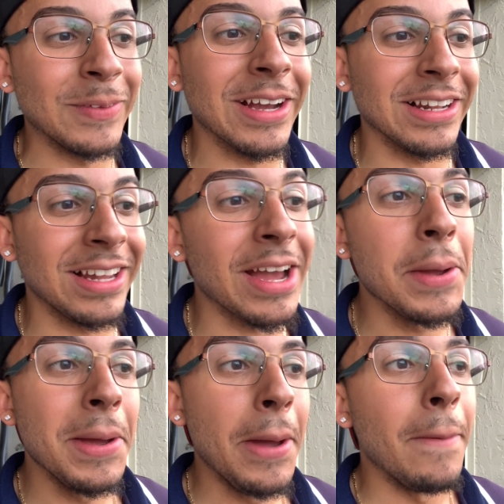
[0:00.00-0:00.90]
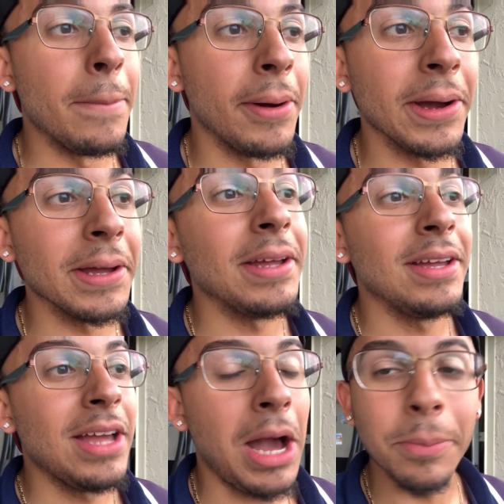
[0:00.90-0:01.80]
I'm not gonna lie, but
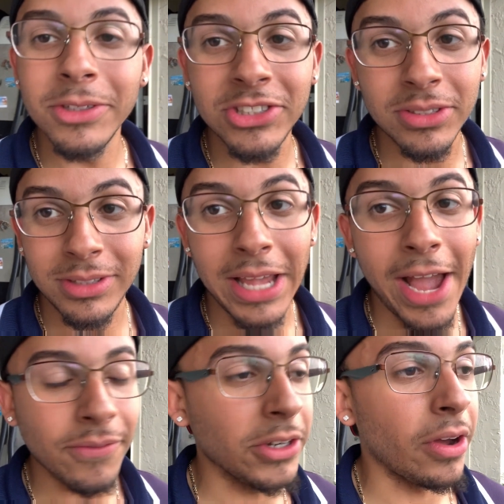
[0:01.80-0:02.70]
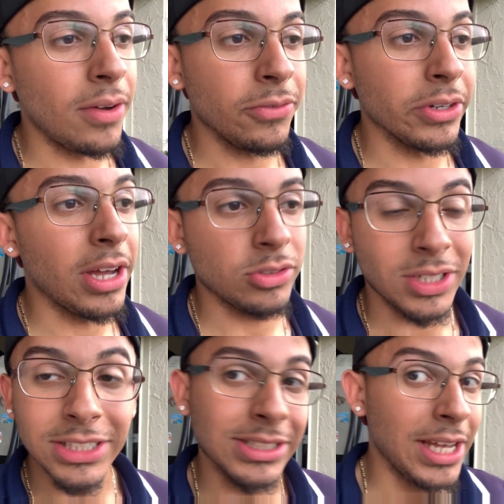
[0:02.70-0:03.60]
I'm just having it on for now so
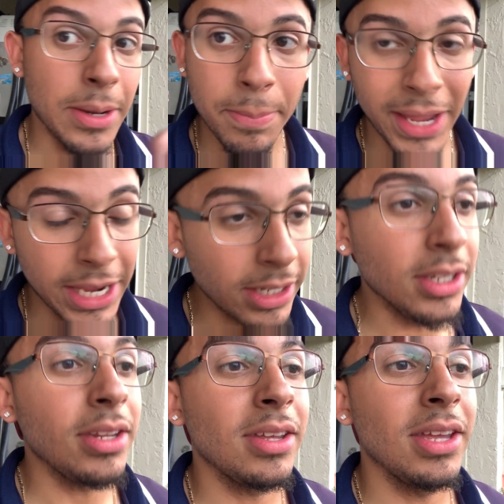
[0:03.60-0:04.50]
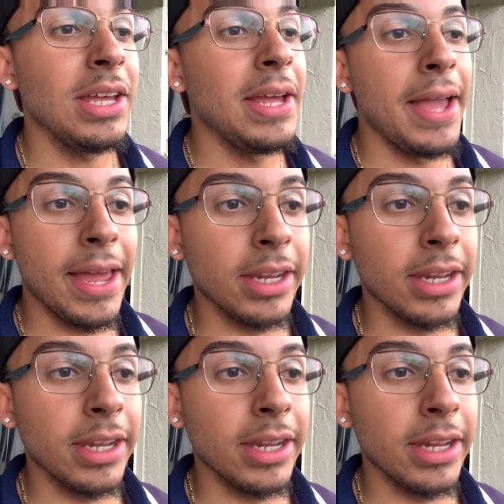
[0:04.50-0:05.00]
I can just get it painted, and